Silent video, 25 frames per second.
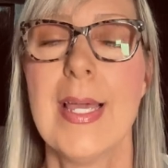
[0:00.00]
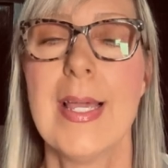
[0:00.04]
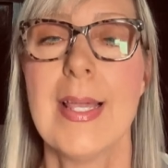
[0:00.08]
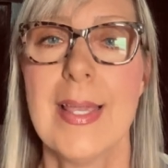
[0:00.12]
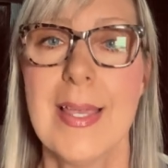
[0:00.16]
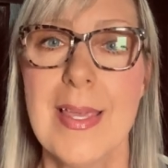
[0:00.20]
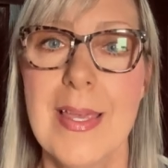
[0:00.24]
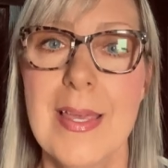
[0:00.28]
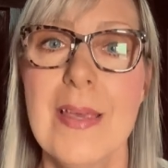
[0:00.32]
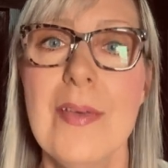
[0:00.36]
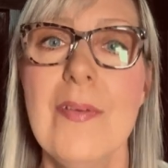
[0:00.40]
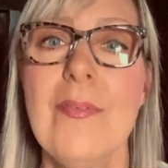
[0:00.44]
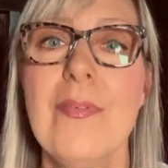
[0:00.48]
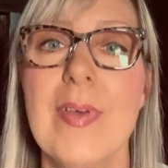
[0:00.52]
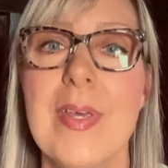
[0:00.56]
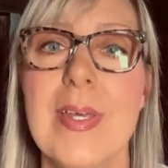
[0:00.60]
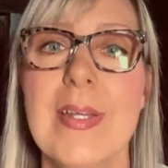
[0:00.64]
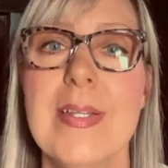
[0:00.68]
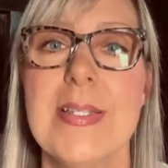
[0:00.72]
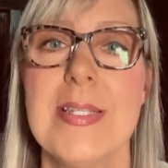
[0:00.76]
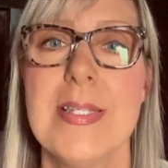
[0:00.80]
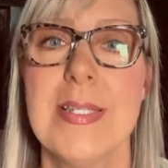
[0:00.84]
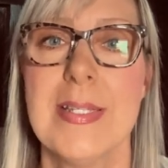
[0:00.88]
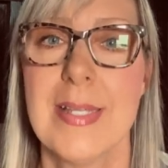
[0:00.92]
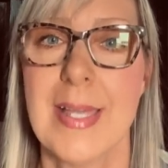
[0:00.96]
Give
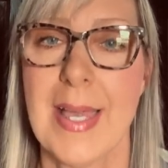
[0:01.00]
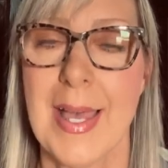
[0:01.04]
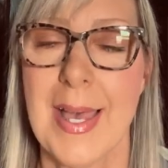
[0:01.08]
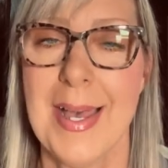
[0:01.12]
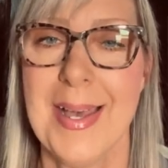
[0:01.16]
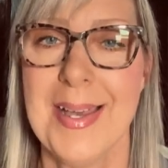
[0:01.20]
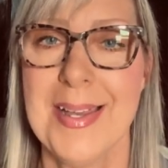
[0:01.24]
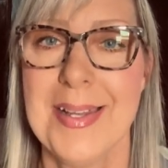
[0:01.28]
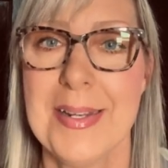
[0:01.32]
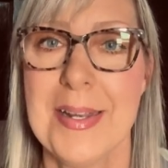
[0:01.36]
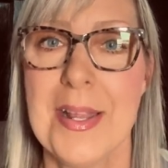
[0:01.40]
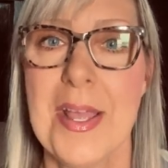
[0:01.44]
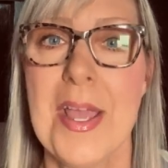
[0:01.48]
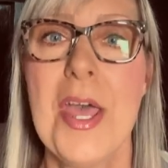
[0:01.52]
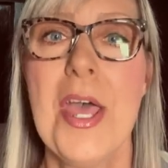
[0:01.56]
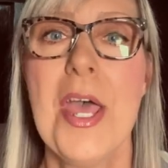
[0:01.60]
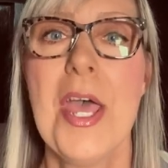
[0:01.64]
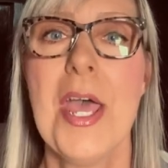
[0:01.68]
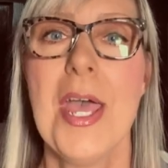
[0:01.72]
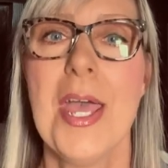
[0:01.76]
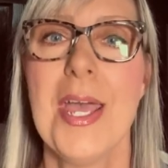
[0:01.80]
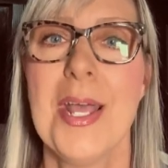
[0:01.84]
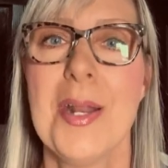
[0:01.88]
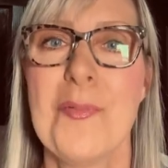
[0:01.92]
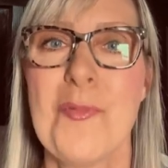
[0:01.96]
it to God
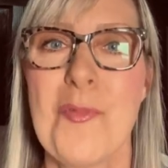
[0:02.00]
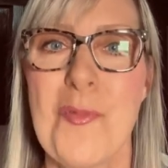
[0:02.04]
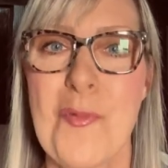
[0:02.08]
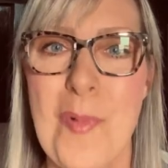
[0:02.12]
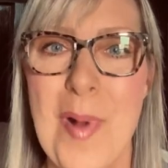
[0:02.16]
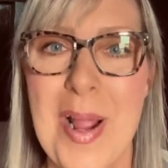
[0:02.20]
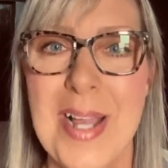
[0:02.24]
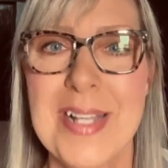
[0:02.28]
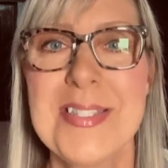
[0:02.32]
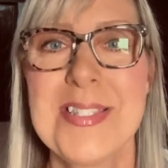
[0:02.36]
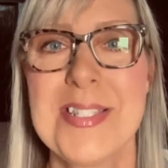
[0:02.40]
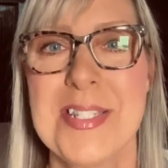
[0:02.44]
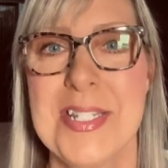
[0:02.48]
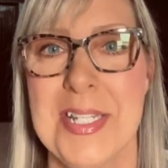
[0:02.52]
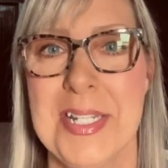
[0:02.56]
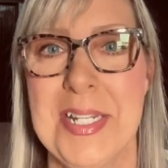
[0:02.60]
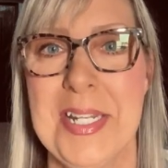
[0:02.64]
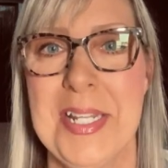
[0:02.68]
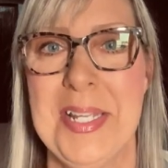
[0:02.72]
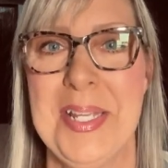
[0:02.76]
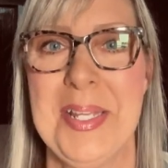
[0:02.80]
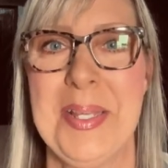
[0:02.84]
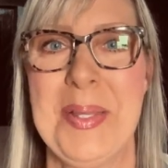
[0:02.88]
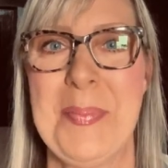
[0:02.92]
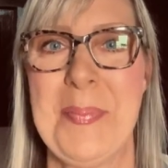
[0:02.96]
and rest
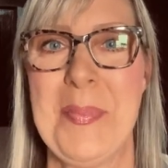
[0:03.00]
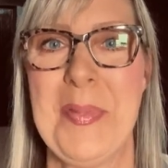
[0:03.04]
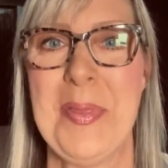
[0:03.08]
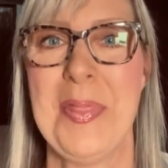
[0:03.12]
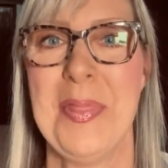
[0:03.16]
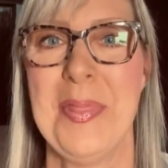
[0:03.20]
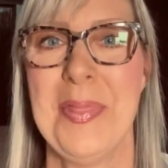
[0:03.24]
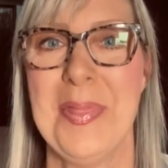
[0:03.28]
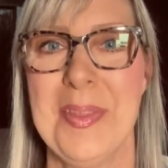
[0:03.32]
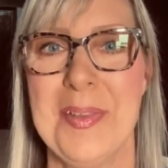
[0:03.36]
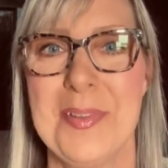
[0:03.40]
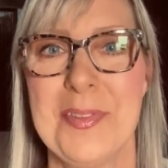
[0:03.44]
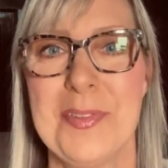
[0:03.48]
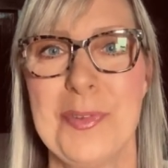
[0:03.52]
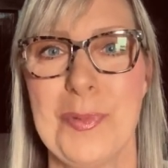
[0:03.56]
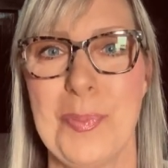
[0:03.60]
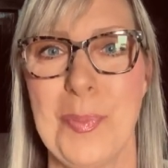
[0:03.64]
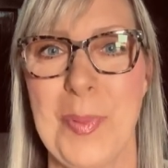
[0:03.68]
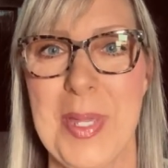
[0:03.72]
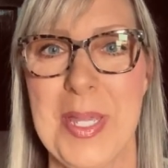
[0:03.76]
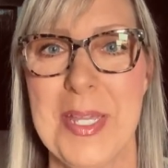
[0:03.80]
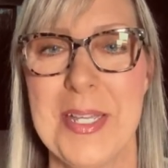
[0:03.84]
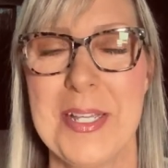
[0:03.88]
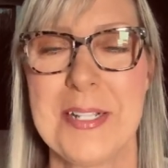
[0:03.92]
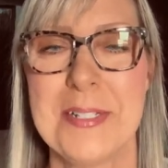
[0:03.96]
in him this
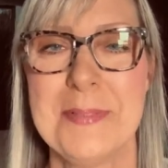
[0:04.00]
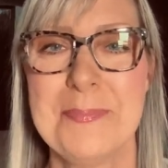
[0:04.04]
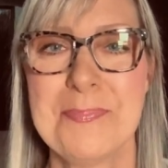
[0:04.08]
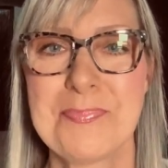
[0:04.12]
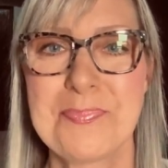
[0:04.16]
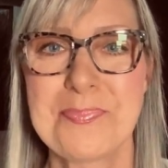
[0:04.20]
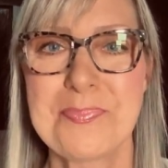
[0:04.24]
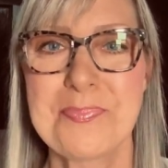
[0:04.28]
week.